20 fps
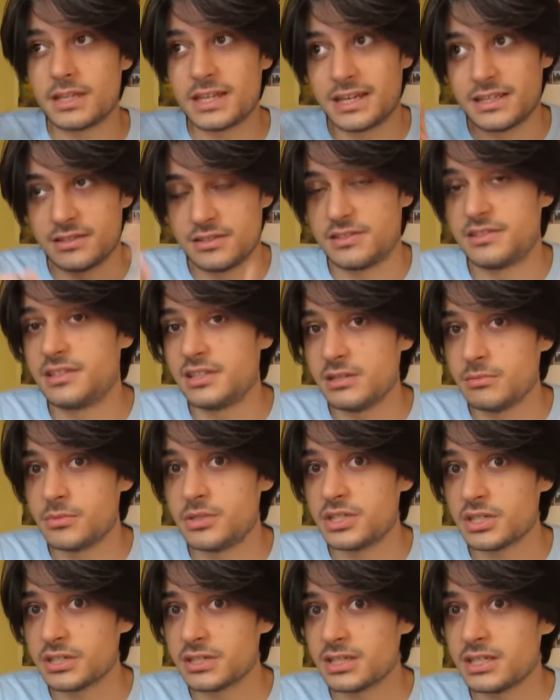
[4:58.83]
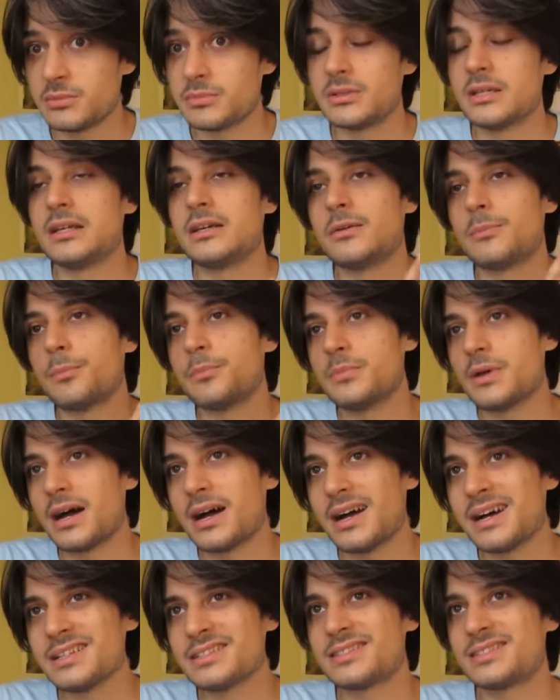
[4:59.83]
At the same time,
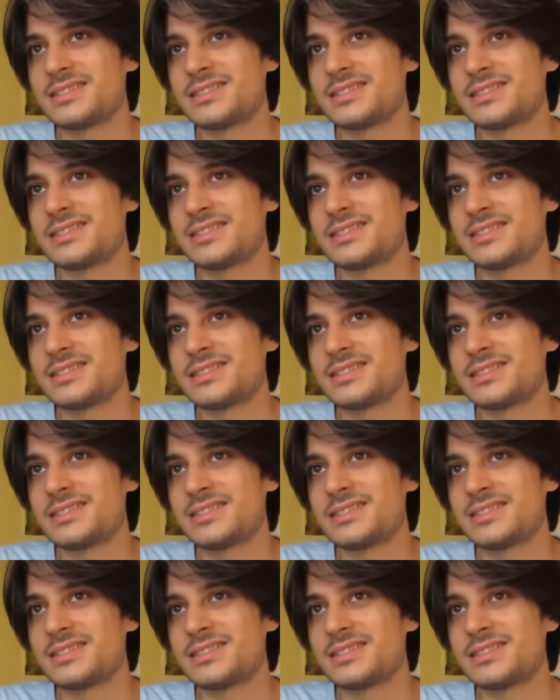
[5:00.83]
a